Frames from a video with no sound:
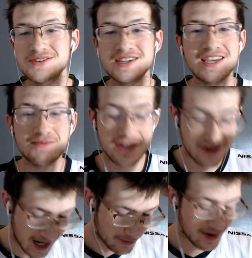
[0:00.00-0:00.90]
to give me
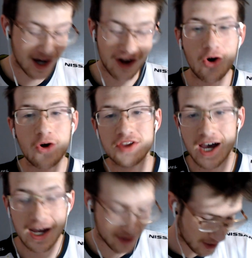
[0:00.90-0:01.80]
crap about it all the
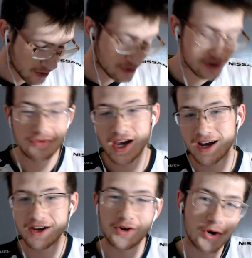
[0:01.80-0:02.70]
time, like, oh, you've got
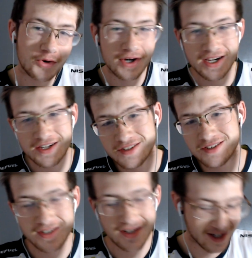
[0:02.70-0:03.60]
girl wrists,
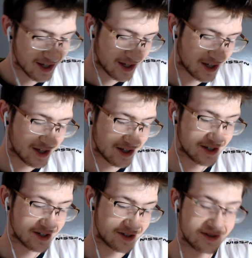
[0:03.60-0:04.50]

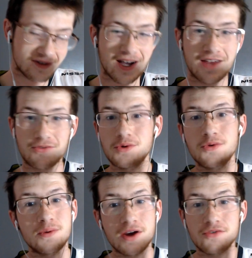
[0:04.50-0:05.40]
because every
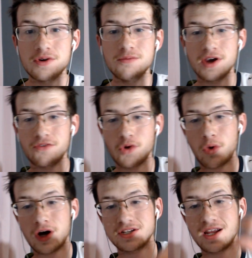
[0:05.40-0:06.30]

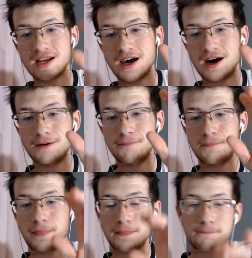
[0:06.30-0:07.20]
watch that I got,
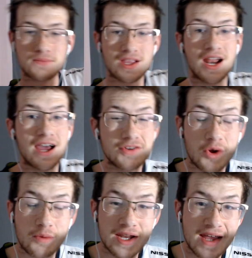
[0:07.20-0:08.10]
I have to go to
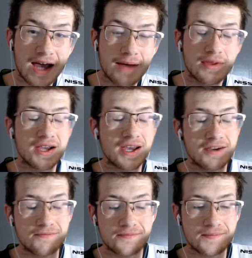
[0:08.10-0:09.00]
my dad and be like, hey,
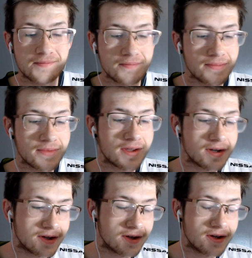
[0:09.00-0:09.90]

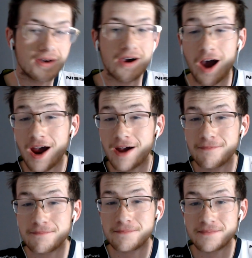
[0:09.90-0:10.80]
alright,
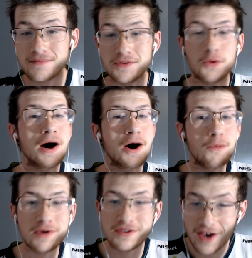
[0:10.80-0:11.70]
you want to help
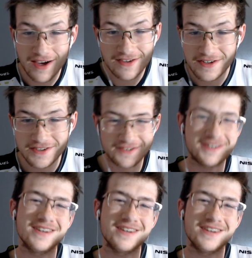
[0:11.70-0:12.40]
me size this?